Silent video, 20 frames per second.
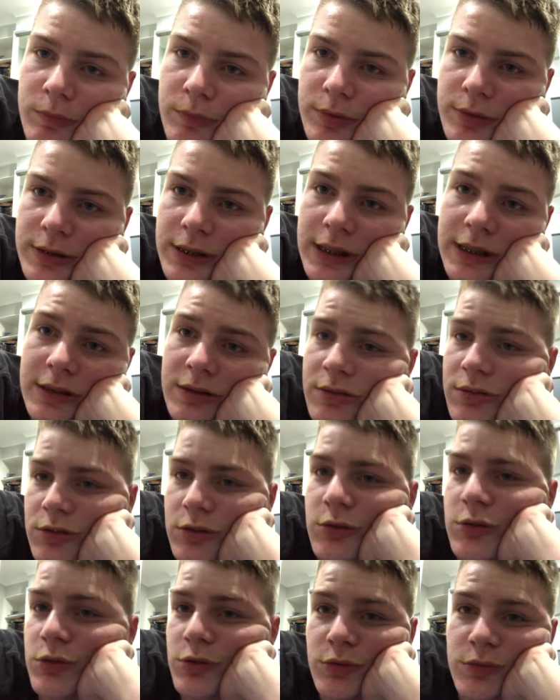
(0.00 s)
stay in
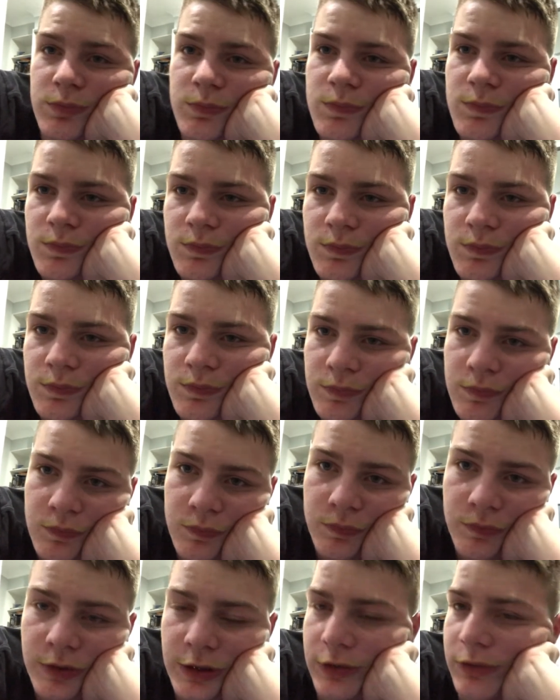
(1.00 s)
school.
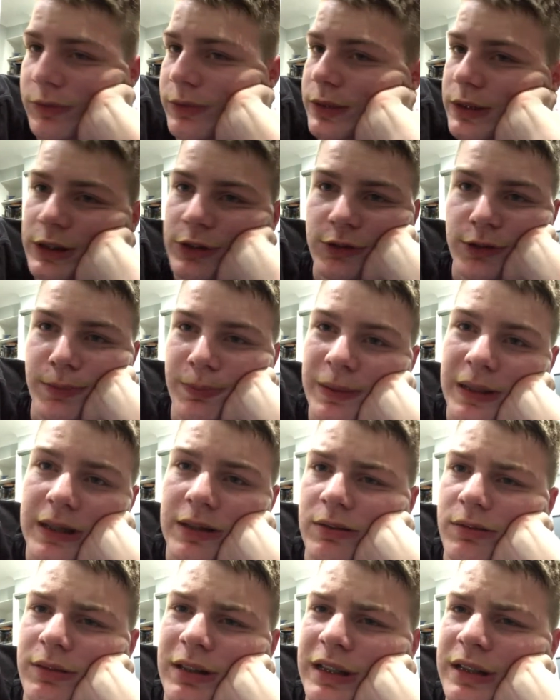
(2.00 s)
Don't drop
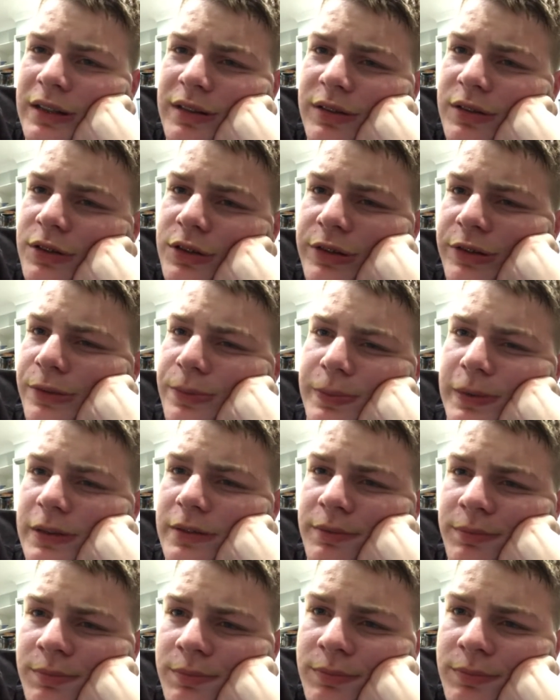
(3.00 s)
out. That's stupid.